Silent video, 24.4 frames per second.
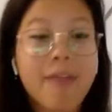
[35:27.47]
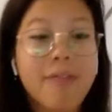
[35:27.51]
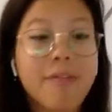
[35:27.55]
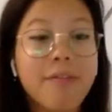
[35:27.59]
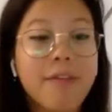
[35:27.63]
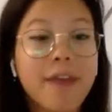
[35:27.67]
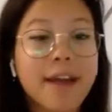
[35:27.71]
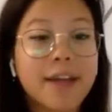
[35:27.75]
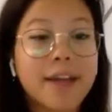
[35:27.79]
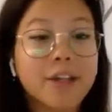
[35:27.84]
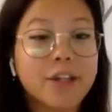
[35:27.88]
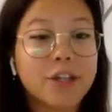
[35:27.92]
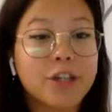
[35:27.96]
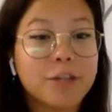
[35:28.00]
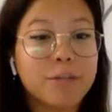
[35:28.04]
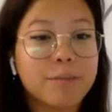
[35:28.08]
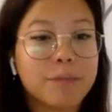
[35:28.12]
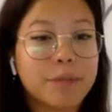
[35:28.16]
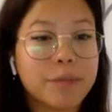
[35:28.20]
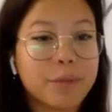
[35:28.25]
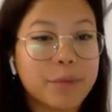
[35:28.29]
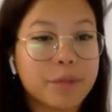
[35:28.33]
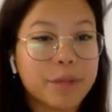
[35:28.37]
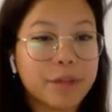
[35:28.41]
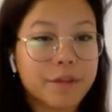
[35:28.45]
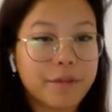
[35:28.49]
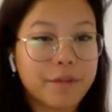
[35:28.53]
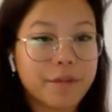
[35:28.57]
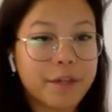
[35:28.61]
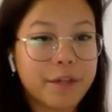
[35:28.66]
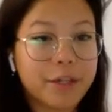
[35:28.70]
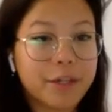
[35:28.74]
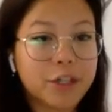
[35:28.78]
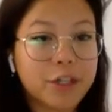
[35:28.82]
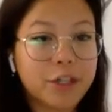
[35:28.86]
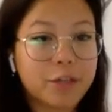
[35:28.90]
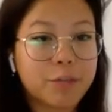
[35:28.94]
And that should be what the
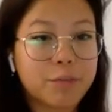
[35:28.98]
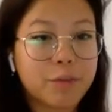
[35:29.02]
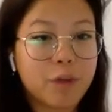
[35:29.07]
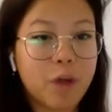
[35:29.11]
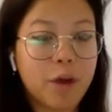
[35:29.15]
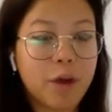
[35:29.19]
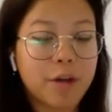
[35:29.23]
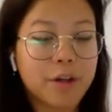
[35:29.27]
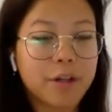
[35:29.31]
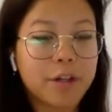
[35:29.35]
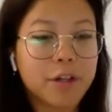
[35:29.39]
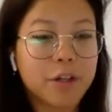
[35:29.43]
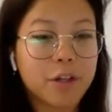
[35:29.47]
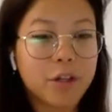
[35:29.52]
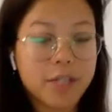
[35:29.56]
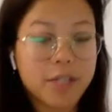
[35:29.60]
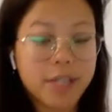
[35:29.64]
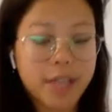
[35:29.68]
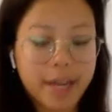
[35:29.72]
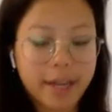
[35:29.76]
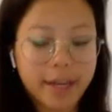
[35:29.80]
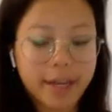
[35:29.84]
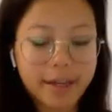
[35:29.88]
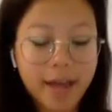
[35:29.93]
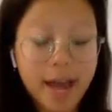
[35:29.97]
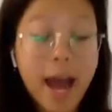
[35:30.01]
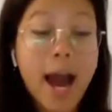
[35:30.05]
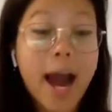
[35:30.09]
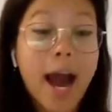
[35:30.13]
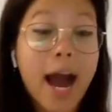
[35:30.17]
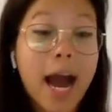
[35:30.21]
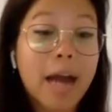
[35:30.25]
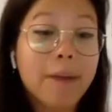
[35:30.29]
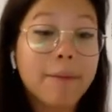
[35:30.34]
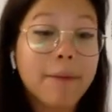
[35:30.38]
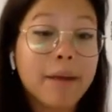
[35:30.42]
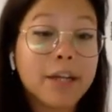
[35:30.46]
finished product looks like.
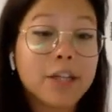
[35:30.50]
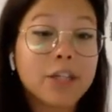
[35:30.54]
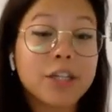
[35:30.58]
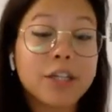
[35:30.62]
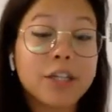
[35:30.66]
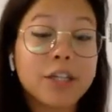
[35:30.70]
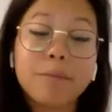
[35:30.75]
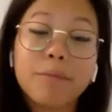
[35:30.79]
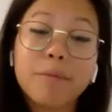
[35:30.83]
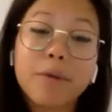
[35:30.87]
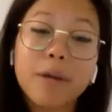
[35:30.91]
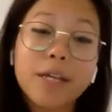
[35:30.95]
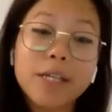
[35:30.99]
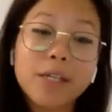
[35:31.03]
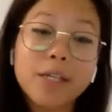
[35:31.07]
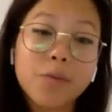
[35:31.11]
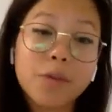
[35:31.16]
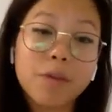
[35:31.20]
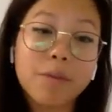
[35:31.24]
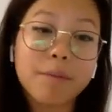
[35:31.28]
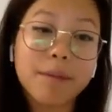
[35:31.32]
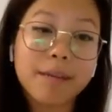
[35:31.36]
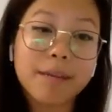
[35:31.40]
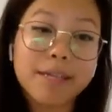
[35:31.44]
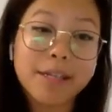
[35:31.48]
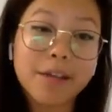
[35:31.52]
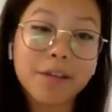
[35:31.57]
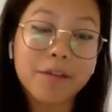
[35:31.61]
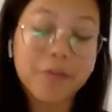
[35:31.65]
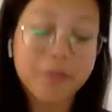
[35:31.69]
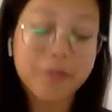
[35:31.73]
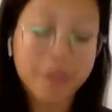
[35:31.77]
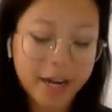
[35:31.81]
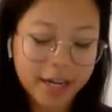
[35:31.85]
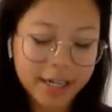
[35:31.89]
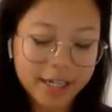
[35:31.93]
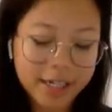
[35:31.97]
I'm actually impressed with myself
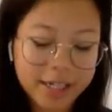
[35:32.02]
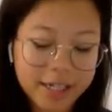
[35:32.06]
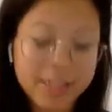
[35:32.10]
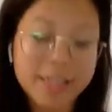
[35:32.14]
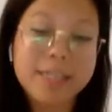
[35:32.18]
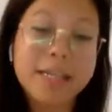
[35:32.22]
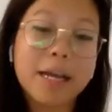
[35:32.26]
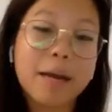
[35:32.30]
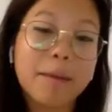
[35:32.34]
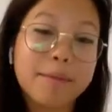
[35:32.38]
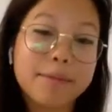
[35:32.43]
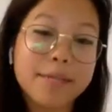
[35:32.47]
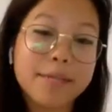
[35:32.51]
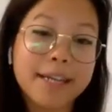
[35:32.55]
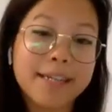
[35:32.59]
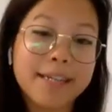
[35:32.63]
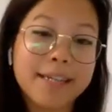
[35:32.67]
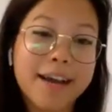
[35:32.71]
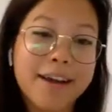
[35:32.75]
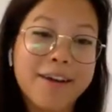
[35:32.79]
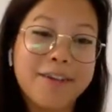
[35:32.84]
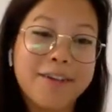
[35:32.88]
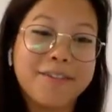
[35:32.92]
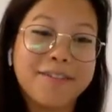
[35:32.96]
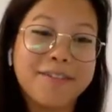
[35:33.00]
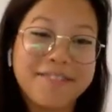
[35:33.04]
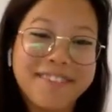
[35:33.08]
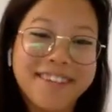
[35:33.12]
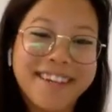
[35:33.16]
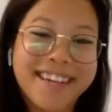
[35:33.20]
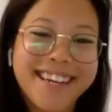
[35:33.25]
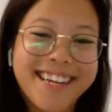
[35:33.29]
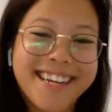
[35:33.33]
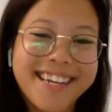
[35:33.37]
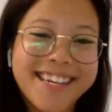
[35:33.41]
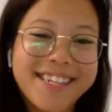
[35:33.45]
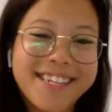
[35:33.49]
that I did this upside
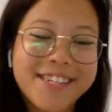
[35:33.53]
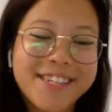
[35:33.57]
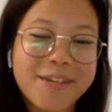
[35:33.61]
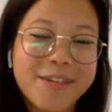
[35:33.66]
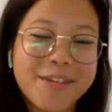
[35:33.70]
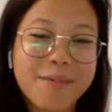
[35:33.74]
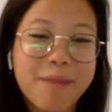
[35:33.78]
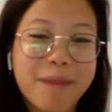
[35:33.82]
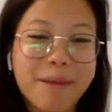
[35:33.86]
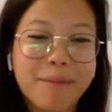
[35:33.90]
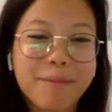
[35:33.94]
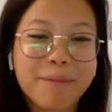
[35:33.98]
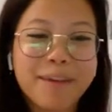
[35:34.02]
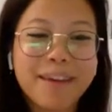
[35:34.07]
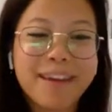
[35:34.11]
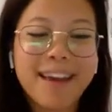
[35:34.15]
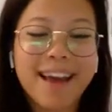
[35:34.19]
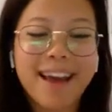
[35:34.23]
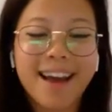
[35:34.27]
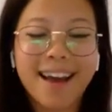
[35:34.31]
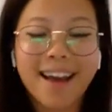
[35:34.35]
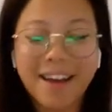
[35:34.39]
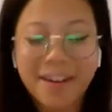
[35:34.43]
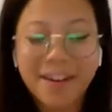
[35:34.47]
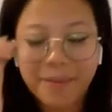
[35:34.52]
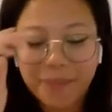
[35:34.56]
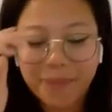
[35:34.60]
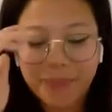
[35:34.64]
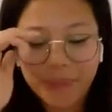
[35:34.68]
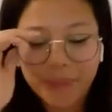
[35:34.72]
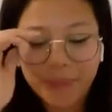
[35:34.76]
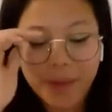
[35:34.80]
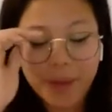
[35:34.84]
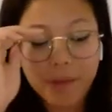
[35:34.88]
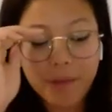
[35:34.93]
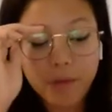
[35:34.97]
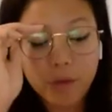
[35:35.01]
down. So maybe
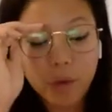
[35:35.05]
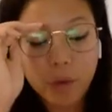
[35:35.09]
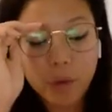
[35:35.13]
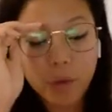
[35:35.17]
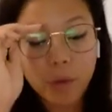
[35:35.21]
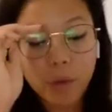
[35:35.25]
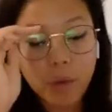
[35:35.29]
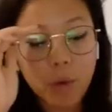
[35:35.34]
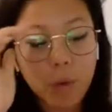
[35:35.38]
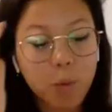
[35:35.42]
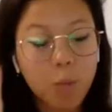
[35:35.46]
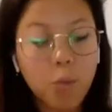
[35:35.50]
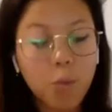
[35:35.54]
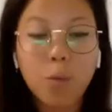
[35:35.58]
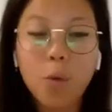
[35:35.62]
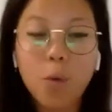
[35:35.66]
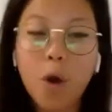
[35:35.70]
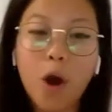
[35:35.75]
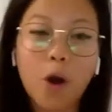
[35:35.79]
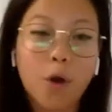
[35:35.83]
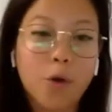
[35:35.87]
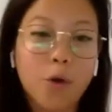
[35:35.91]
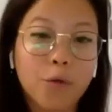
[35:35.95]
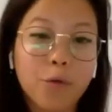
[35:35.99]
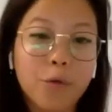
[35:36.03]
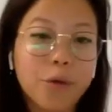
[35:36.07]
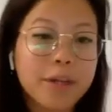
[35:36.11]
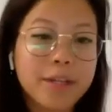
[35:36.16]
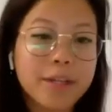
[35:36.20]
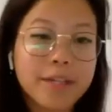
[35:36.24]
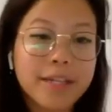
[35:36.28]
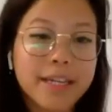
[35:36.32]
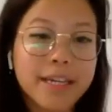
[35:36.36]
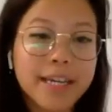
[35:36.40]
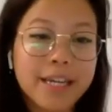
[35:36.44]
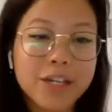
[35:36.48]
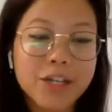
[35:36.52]
if you are
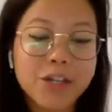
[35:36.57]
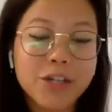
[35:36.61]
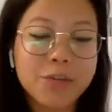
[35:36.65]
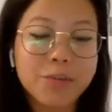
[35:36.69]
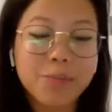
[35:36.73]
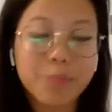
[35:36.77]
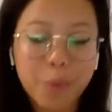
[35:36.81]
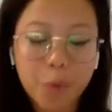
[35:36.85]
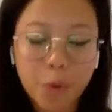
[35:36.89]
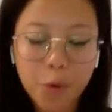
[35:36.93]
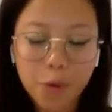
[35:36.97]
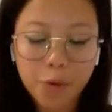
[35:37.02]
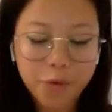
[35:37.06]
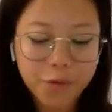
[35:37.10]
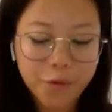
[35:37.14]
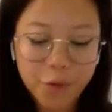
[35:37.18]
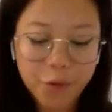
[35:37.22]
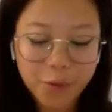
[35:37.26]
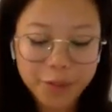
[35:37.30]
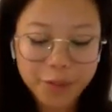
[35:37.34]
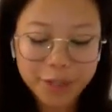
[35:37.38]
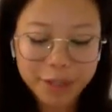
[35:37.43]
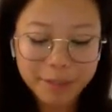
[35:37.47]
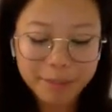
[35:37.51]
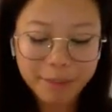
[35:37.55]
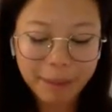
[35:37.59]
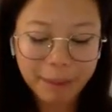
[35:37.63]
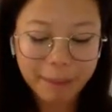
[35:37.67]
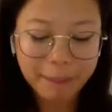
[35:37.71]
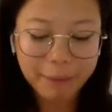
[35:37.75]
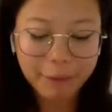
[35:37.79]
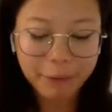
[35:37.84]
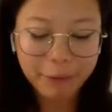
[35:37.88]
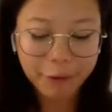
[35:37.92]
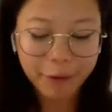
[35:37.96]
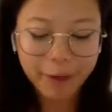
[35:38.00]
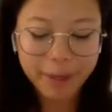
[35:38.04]
really into folding
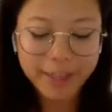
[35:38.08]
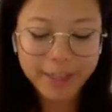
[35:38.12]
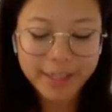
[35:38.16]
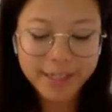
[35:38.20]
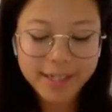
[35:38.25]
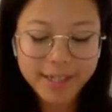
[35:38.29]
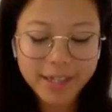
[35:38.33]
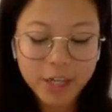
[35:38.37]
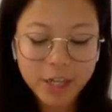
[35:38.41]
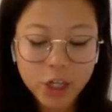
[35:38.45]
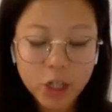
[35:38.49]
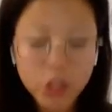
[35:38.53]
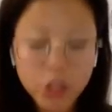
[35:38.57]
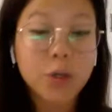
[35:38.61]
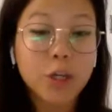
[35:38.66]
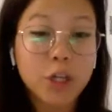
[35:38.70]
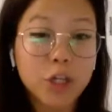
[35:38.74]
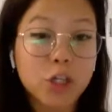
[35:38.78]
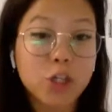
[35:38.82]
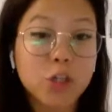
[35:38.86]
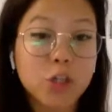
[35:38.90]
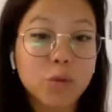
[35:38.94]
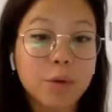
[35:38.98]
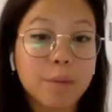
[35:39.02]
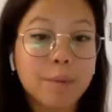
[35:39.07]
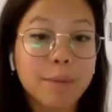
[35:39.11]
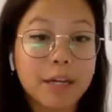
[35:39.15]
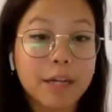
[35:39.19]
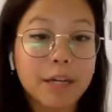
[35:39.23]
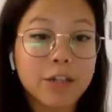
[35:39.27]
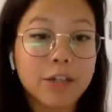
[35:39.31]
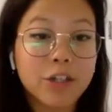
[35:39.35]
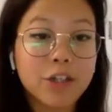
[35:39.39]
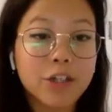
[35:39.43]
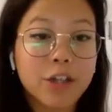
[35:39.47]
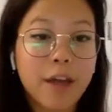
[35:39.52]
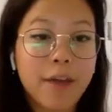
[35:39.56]
paper cranes, you can do a
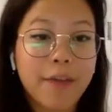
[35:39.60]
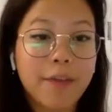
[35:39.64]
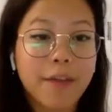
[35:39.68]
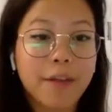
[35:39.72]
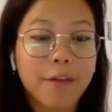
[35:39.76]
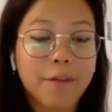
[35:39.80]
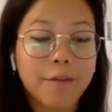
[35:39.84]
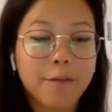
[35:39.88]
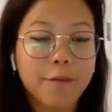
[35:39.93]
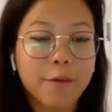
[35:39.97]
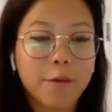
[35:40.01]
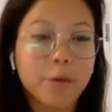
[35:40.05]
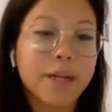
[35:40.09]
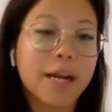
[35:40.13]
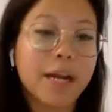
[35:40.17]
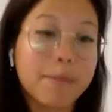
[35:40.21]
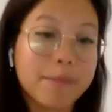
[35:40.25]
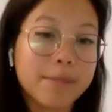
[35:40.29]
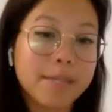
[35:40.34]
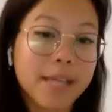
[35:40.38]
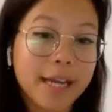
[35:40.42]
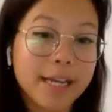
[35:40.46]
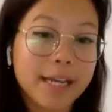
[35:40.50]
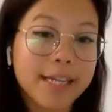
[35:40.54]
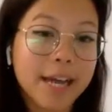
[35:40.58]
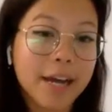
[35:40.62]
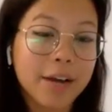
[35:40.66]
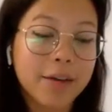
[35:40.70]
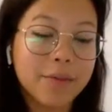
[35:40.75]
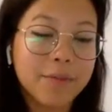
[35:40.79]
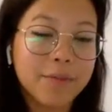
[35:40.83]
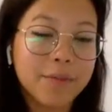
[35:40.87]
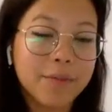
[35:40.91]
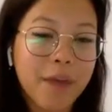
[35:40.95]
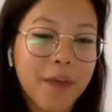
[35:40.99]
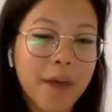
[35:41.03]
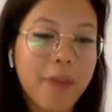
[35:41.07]
bunch and then fold it upside
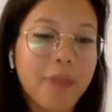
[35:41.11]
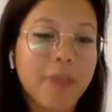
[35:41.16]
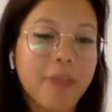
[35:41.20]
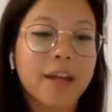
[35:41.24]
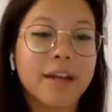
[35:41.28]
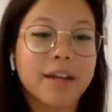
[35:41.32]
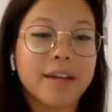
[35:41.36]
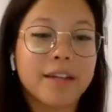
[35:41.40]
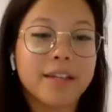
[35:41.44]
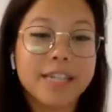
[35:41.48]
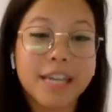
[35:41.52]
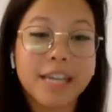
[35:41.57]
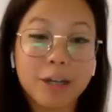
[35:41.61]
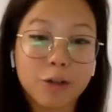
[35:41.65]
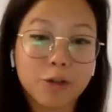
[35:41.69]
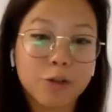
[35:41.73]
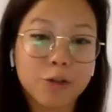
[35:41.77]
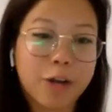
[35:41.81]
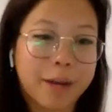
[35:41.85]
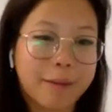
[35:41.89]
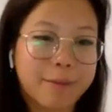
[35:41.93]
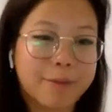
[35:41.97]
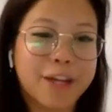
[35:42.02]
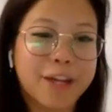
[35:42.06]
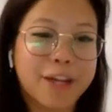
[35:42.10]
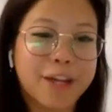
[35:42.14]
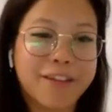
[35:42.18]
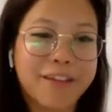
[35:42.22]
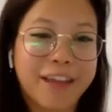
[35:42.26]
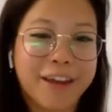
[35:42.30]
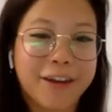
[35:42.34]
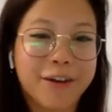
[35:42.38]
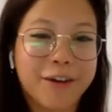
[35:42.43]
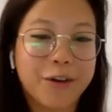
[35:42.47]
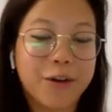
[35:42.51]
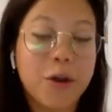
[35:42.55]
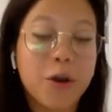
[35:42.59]
down and then tell Tramshed
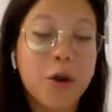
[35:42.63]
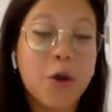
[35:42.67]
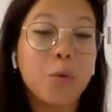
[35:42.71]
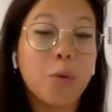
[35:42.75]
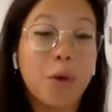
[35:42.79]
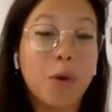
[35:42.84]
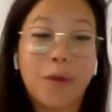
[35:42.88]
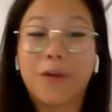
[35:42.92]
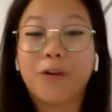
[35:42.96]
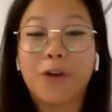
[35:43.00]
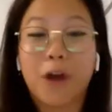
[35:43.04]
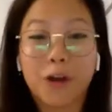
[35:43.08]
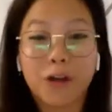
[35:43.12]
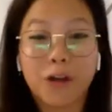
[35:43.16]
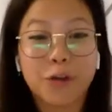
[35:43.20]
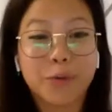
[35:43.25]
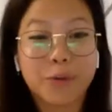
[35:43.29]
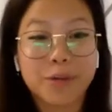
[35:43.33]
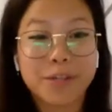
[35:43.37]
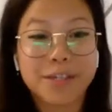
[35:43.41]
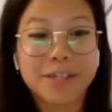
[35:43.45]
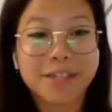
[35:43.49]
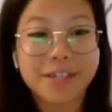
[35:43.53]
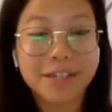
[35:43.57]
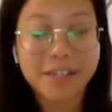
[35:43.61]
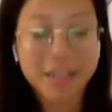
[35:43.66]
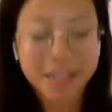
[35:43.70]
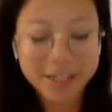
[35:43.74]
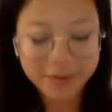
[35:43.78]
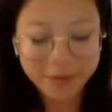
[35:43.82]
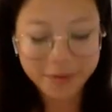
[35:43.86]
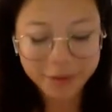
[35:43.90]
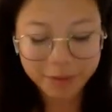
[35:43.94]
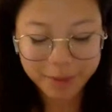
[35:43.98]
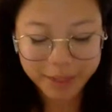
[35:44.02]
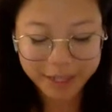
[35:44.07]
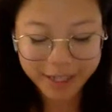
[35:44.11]
later whether or not you were
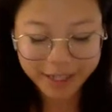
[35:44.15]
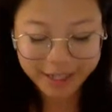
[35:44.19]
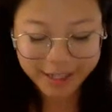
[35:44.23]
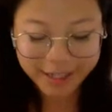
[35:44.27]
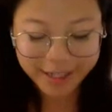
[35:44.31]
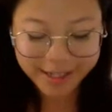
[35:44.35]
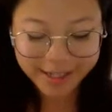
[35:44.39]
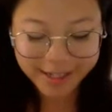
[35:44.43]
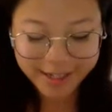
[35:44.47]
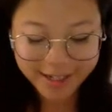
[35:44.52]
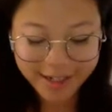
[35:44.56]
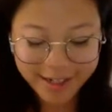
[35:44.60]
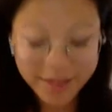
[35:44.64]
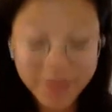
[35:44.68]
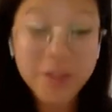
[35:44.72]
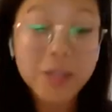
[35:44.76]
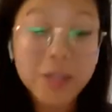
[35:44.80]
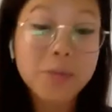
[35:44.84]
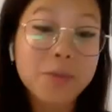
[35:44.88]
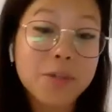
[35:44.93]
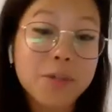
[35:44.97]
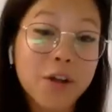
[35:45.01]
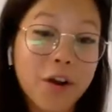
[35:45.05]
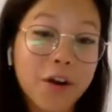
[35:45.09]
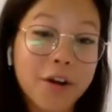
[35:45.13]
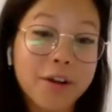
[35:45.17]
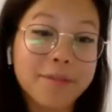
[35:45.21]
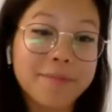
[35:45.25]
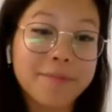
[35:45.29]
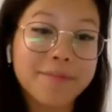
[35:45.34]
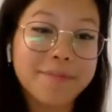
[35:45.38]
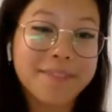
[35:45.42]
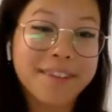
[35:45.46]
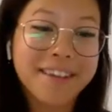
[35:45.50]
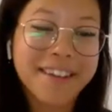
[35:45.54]
successful, because this is hard.